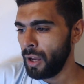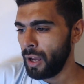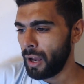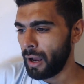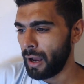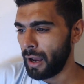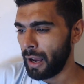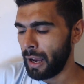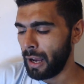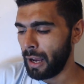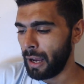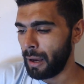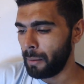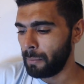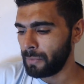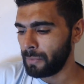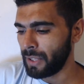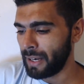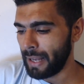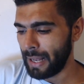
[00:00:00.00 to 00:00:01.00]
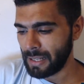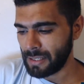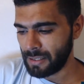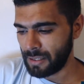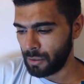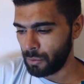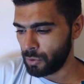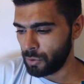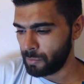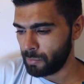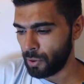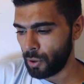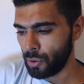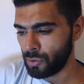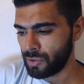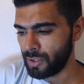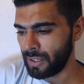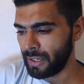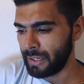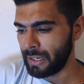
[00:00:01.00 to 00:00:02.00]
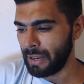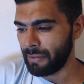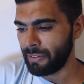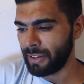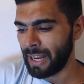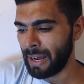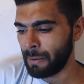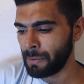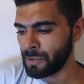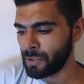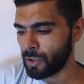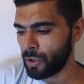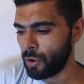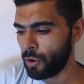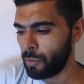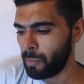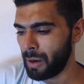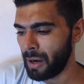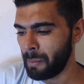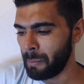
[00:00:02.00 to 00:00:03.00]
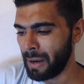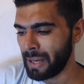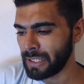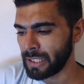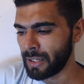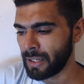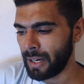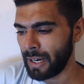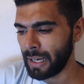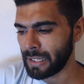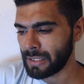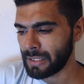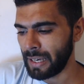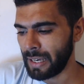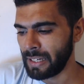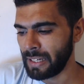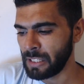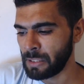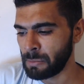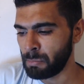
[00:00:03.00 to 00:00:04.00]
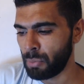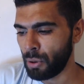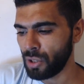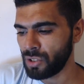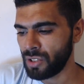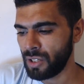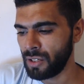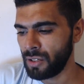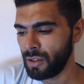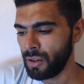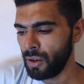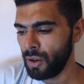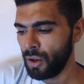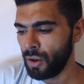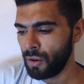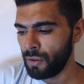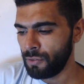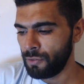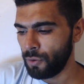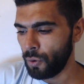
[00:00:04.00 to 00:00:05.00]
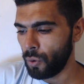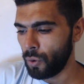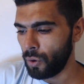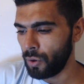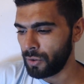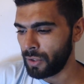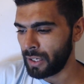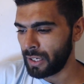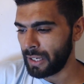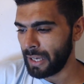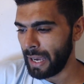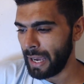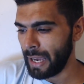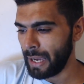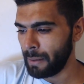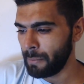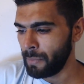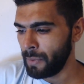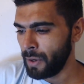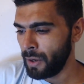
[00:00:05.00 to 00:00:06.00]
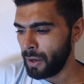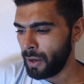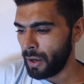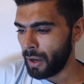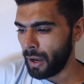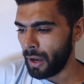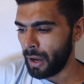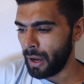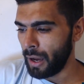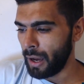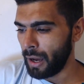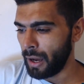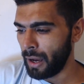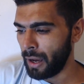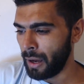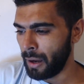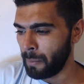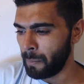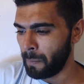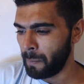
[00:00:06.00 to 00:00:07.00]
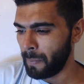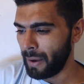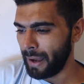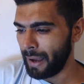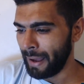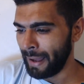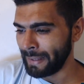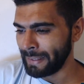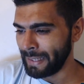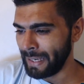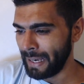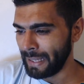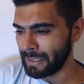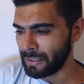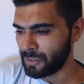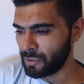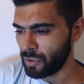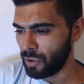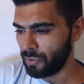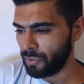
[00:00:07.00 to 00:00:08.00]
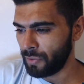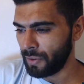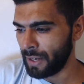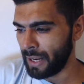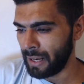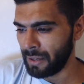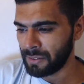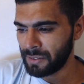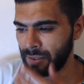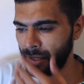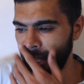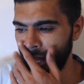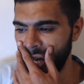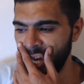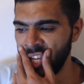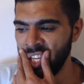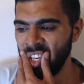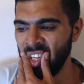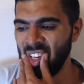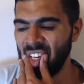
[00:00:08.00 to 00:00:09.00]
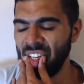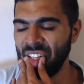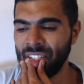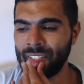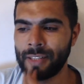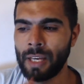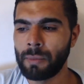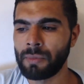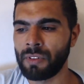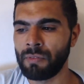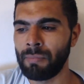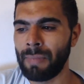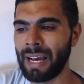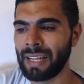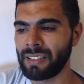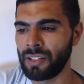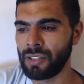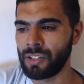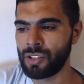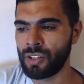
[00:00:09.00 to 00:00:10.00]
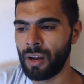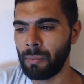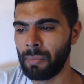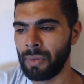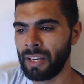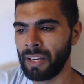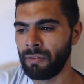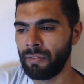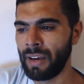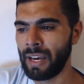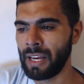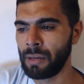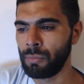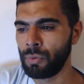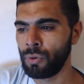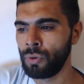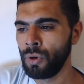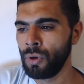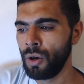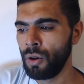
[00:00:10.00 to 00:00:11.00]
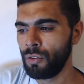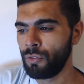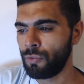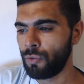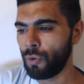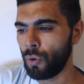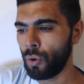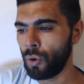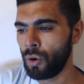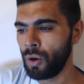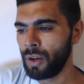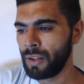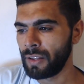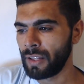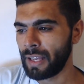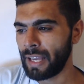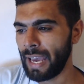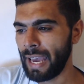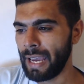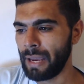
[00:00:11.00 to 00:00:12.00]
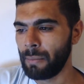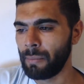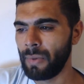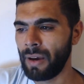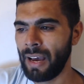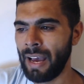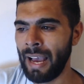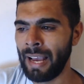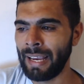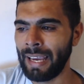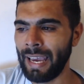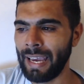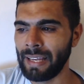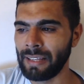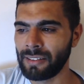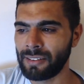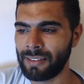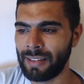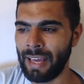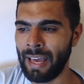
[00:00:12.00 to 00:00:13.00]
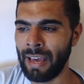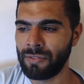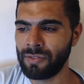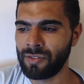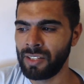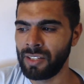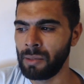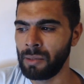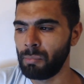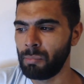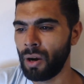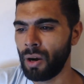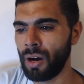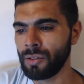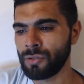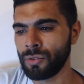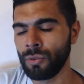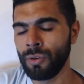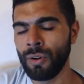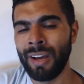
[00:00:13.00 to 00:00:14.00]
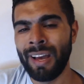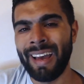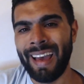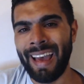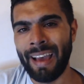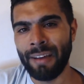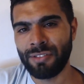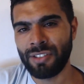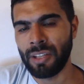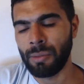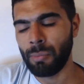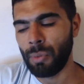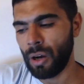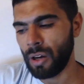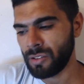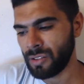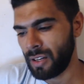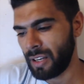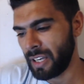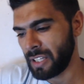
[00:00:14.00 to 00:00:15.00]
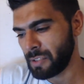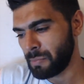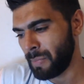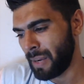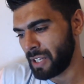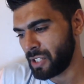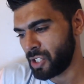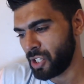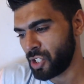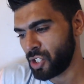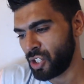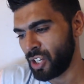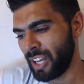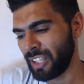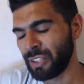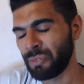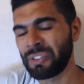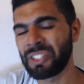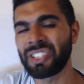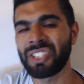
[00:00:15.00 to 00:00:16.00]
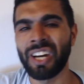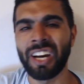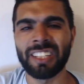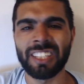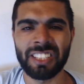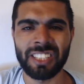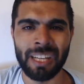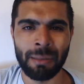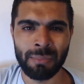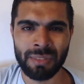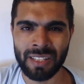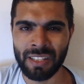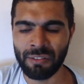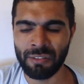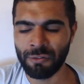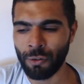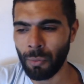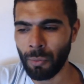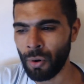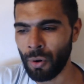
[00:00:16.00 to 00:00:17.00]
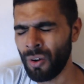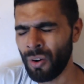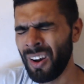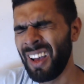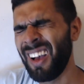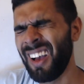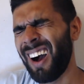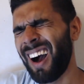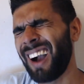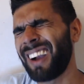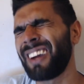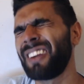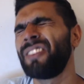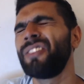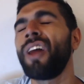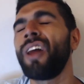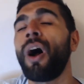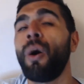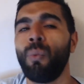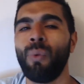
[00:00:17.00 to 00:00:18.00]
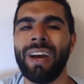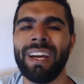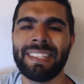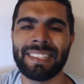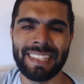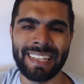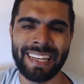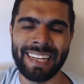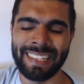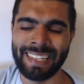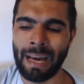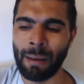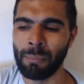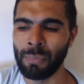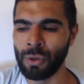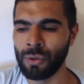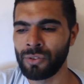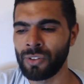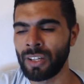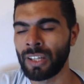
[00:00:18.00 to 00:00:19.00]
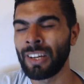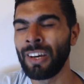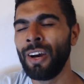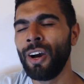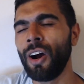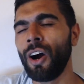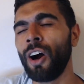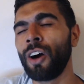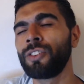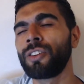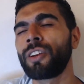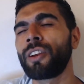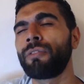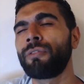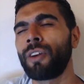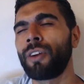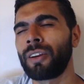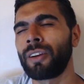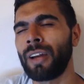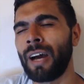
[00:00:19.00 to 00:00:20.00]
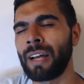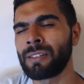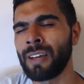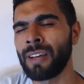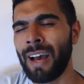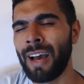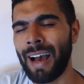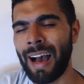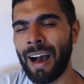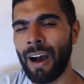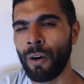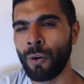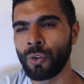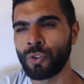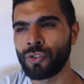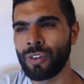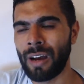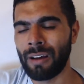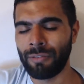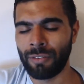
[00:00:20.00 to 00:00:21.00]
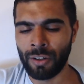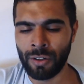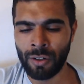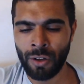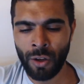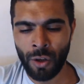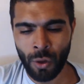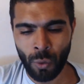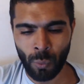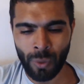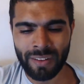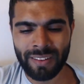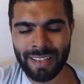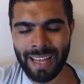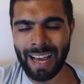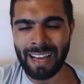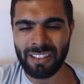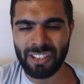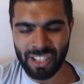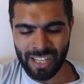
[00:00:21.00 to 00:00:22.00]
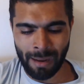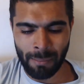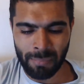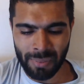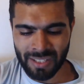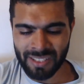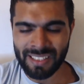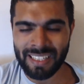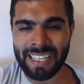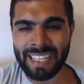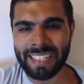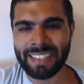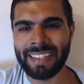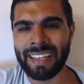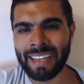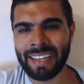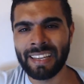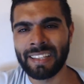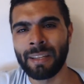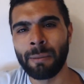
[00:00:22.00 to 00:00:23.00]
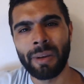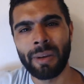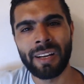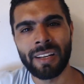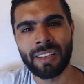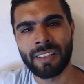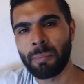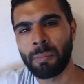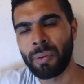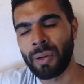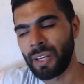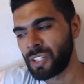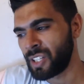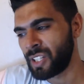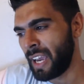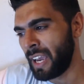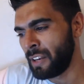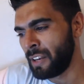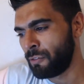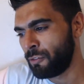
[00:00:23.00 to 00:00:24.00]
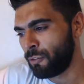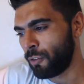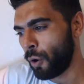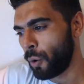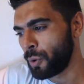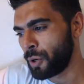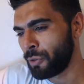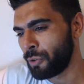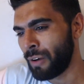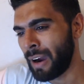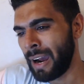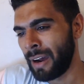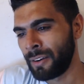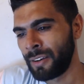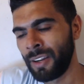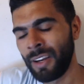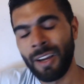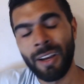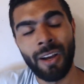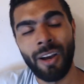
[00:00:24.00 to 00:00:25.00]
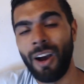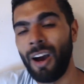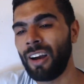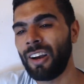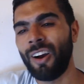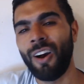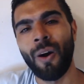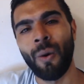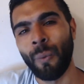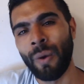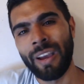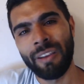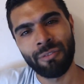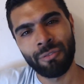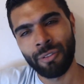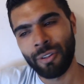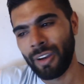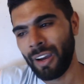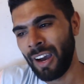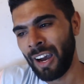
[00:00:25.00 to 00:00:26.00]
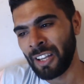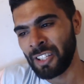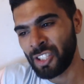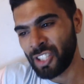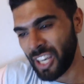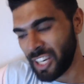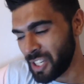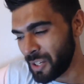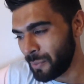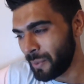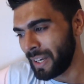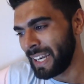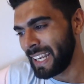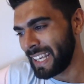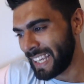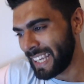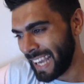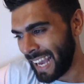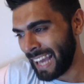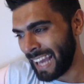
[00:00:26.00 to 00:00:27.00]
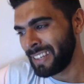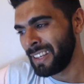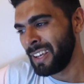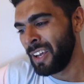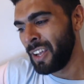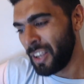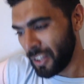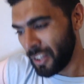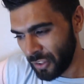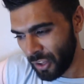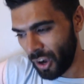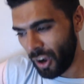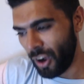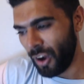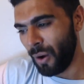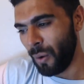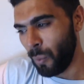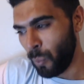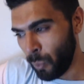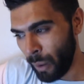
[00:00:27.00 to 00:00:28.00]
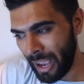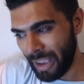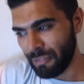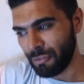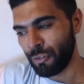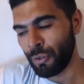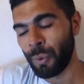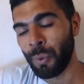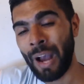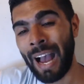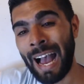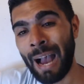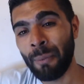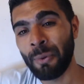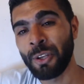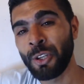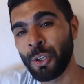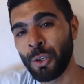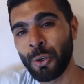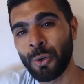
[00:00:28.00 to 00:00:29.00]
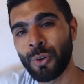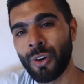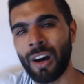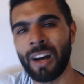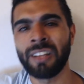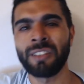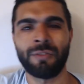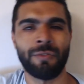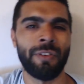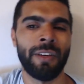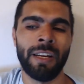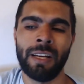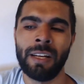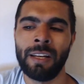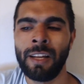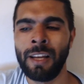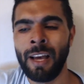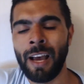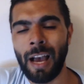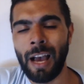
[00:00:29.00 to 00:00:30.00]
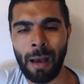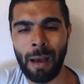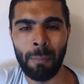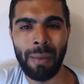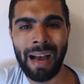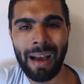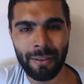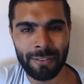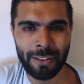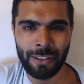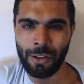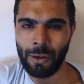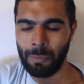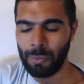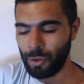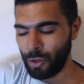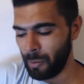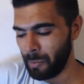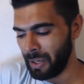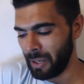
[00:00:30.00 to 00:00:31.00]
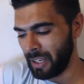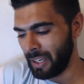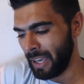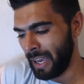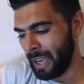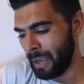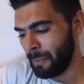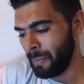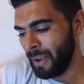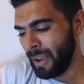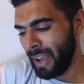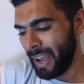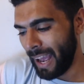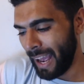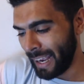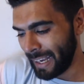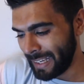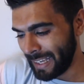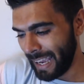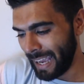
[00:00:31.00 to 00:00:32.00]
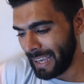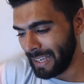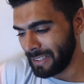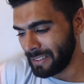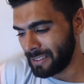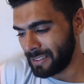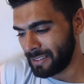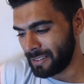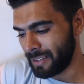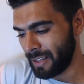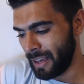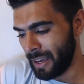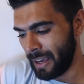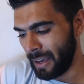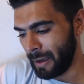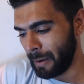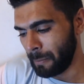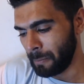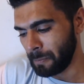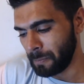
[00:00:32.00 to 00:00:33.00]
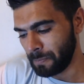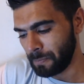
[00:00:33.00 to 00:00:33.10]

The last thing was posted 11 hours ago by Man United saying he's buzzing for the game. And yeah, there's nothing else there in terms of Matic not being available for the game against FC Basel. FC Basel against Manchester United, the return of Champions League football. I cannot wait to hear that music under the floodlights at Old Trafford with that Champions League thing in the middle of the pitch getting thrown around. I can't wait for it. I genuinely cannot wait for it. How are you guys feeling about the upcoming game against FC